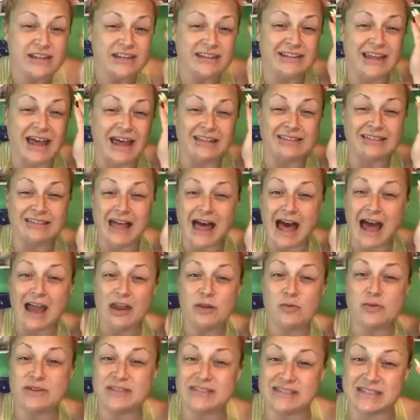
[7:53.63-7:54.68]
That
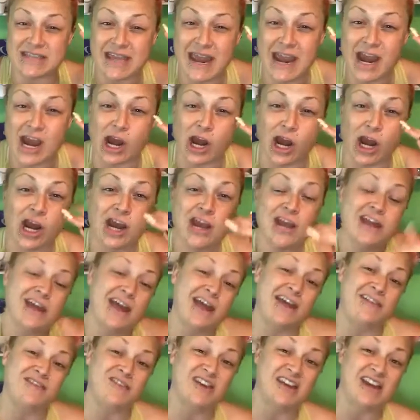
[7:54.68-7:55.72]
lie was there.
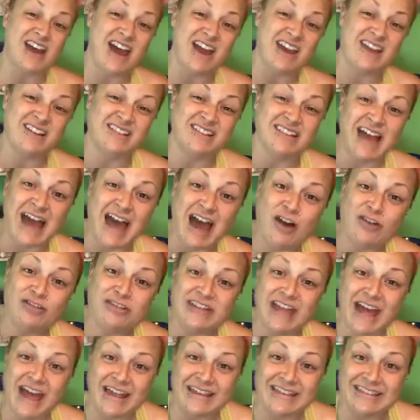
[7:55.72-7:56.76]
And then I allowed
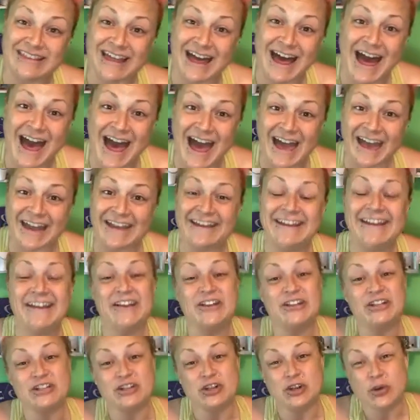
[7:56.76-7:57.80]
that lie
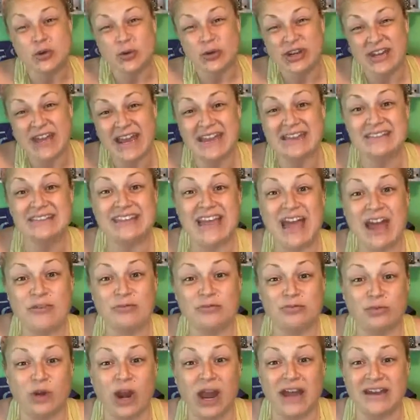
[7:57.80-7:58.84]
to create that
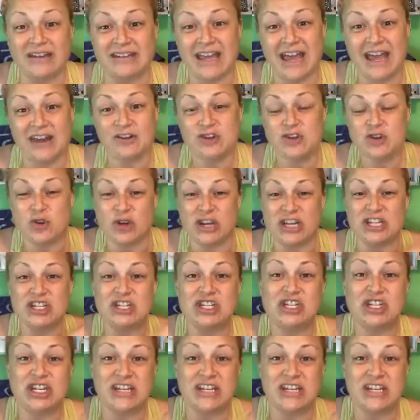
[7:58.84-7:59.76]
rut, that trench